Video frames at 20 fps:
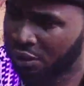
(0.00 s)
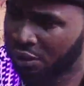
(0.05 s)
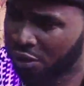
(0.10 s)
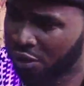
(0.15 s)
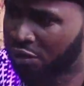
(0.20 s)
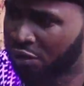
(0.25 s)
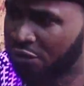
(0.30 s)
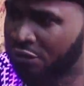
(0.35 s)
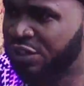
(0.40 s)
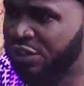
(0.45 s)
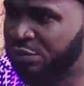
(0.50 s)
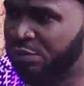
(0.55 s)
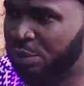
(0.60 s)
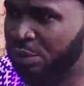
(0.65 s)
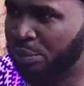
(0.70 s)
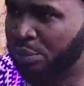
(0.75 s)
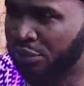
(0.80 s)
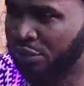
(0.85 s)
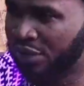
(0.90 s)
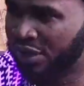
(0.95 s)
all of these
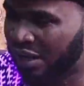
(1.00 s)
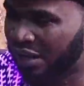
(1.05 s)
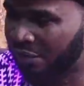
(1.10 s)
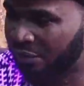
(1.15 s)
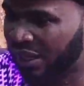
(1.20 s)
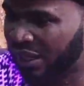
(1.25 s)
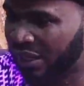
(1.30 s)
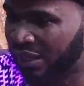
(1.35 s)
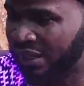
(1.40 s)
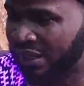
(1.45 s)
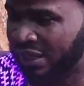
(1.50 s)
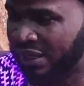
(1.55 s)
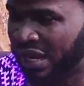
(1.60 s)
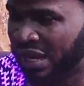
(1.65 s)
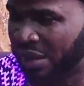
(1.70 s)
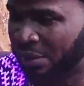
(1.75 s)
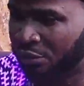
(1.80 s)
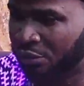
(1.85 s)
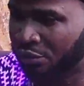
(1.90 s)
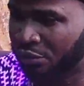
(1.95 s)
people that have been
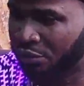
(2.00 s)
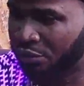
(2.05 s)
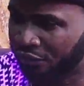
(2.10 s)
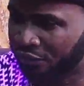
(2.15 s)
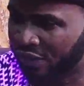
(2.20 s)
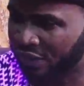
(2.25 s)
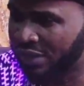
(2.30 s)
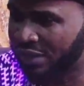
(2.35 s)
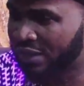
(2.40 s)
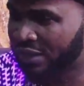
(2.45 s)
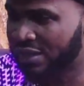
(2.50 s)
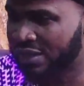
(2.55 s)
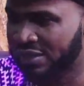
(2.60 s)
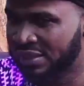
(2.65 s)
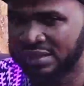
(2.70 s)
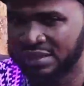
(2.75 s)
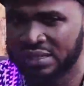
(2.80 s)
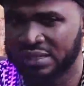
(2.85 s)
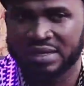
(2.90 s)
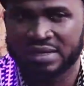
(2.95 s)
kidnapped over the
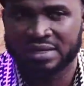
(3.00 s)
years,